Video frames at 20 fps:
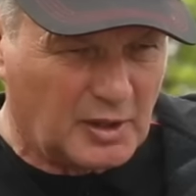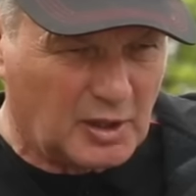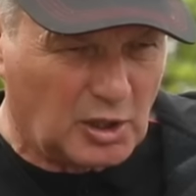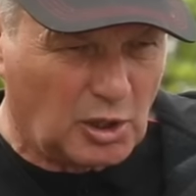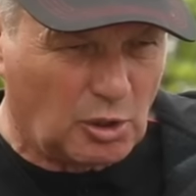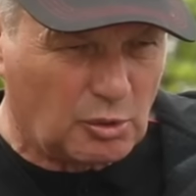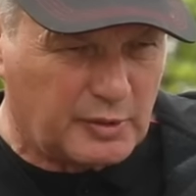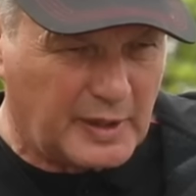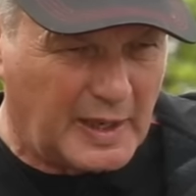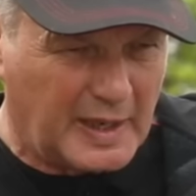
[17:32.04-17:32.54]
a
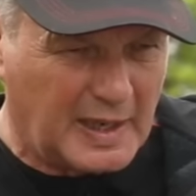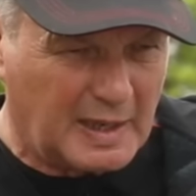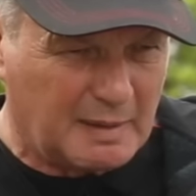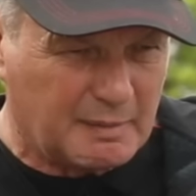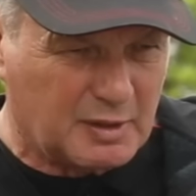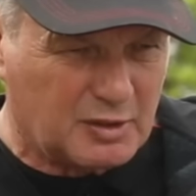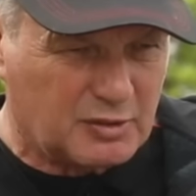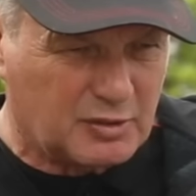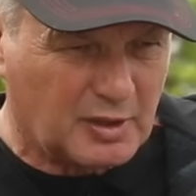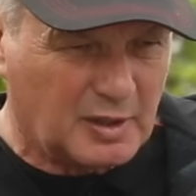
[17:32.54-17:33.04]
low
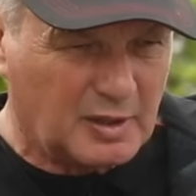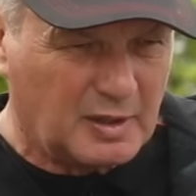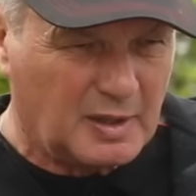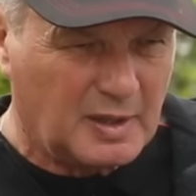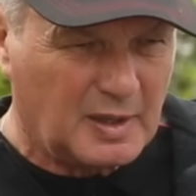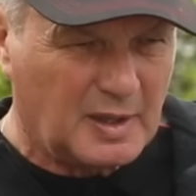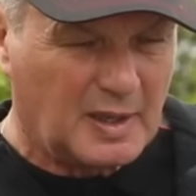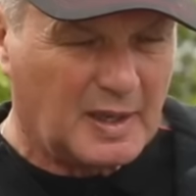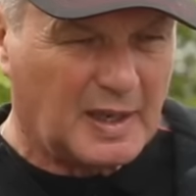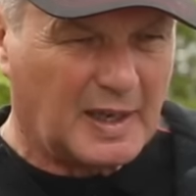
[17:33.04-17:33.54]
diameter,
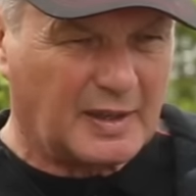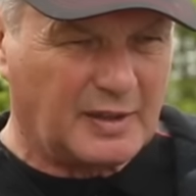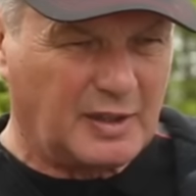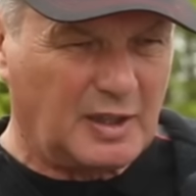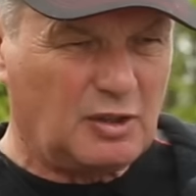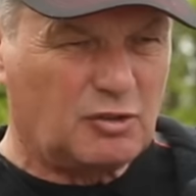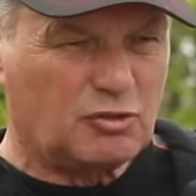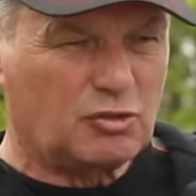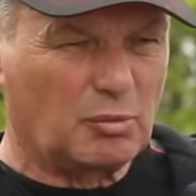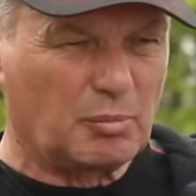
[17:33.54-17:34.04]
I
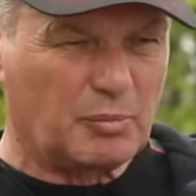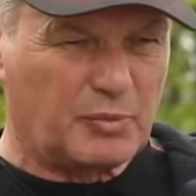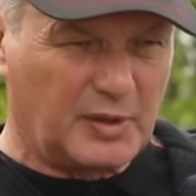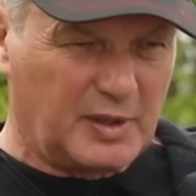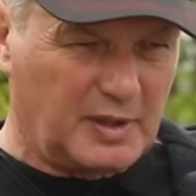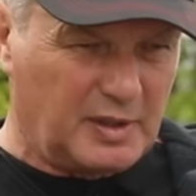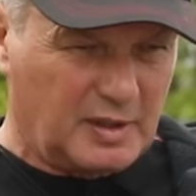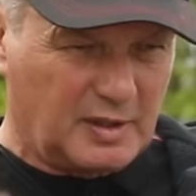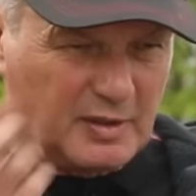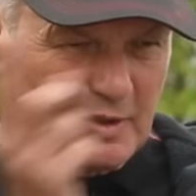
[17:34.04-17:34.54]
need
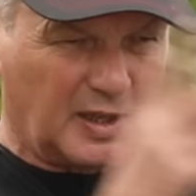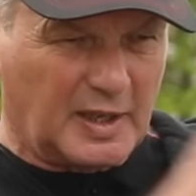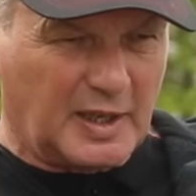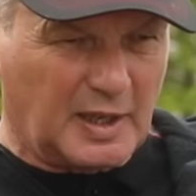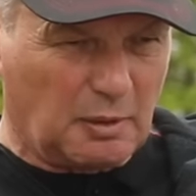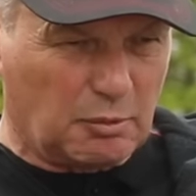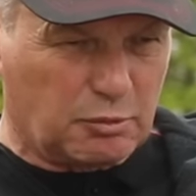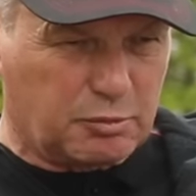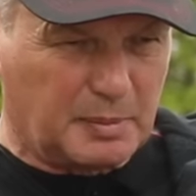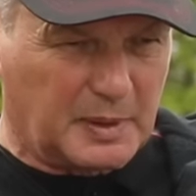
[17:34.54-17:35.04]
something that
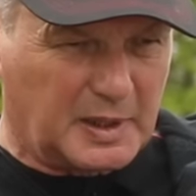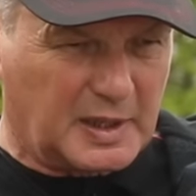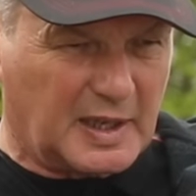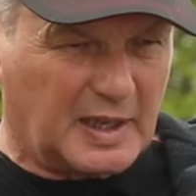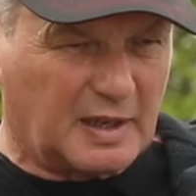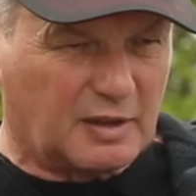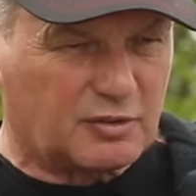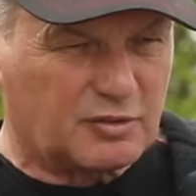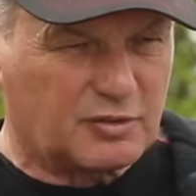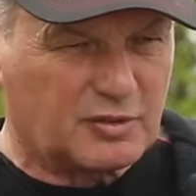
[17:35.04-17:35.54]
helps me
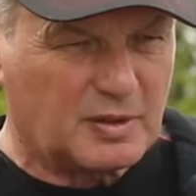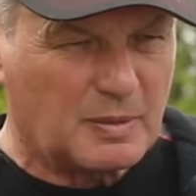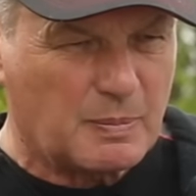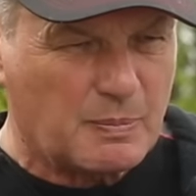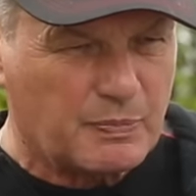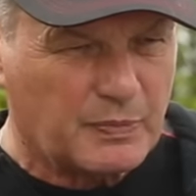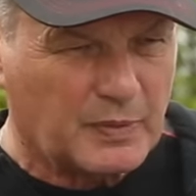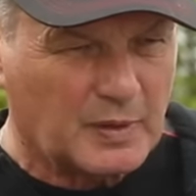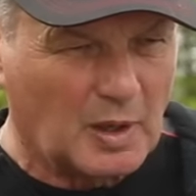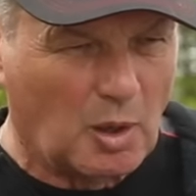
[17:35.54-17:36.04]
cast.
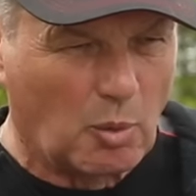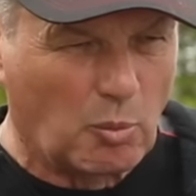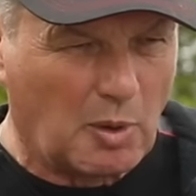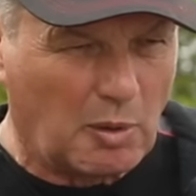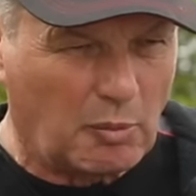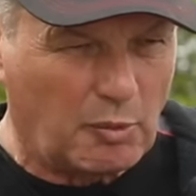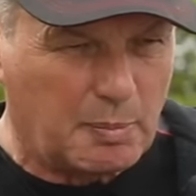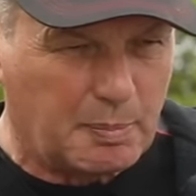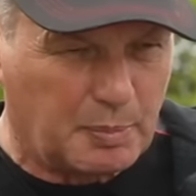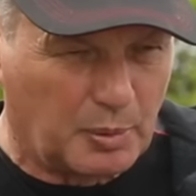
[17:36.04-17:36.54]
And
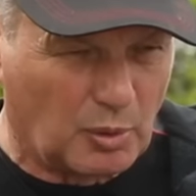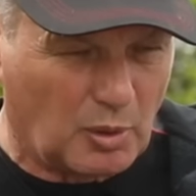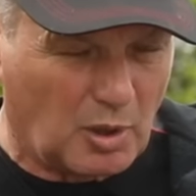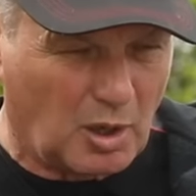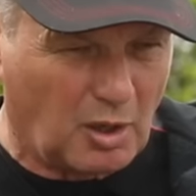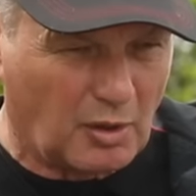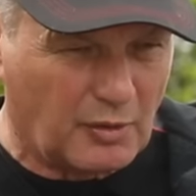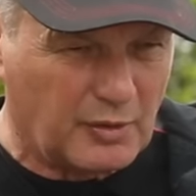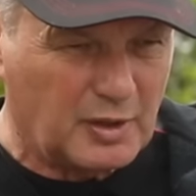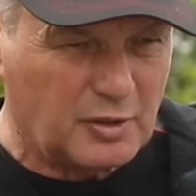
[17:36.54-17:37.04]
what we put
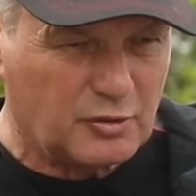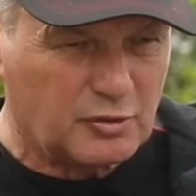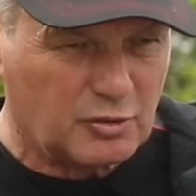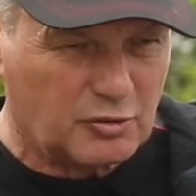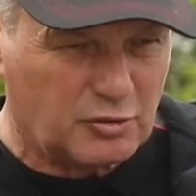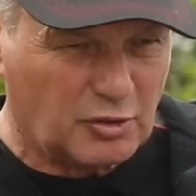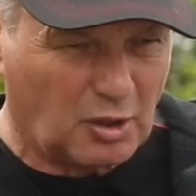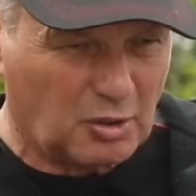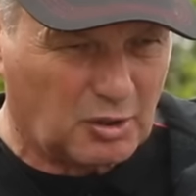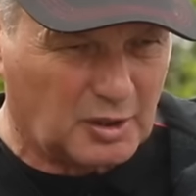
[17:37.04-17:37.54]
on is a
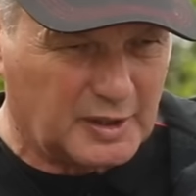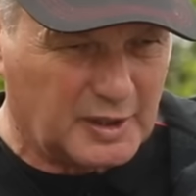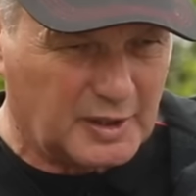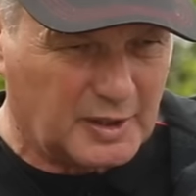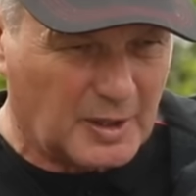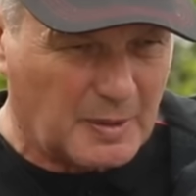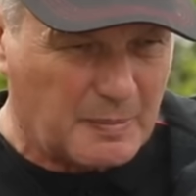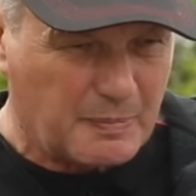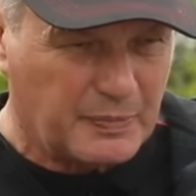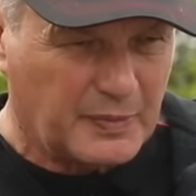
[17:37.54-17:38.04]
shock
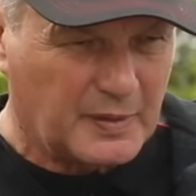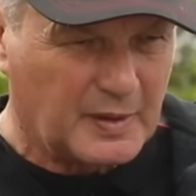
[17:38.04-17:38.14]
leader.